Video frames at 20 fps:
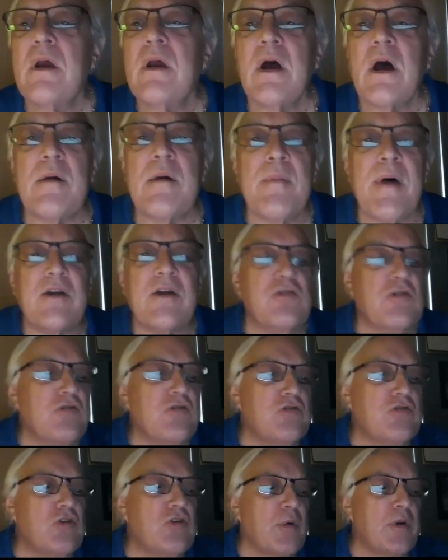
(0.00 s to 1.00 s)
I'm actually
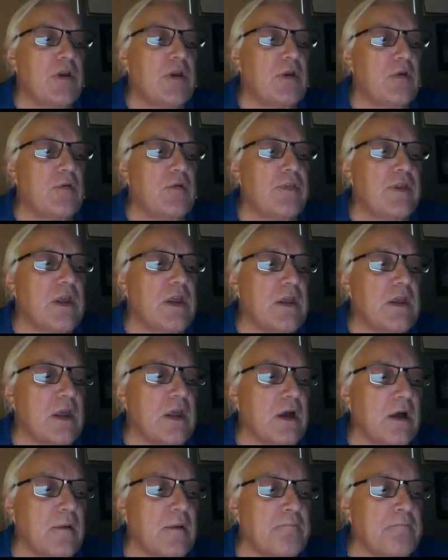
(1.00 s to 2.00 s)
showing you
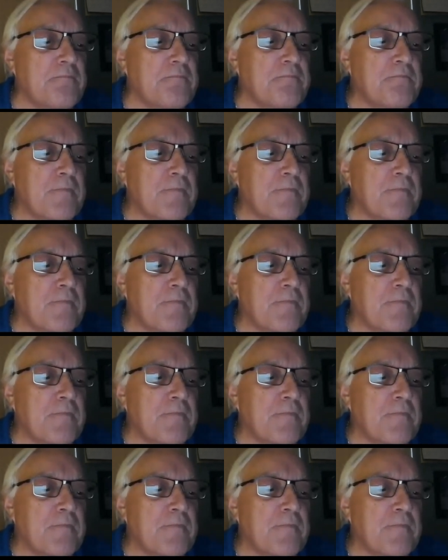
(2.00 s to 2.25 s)
the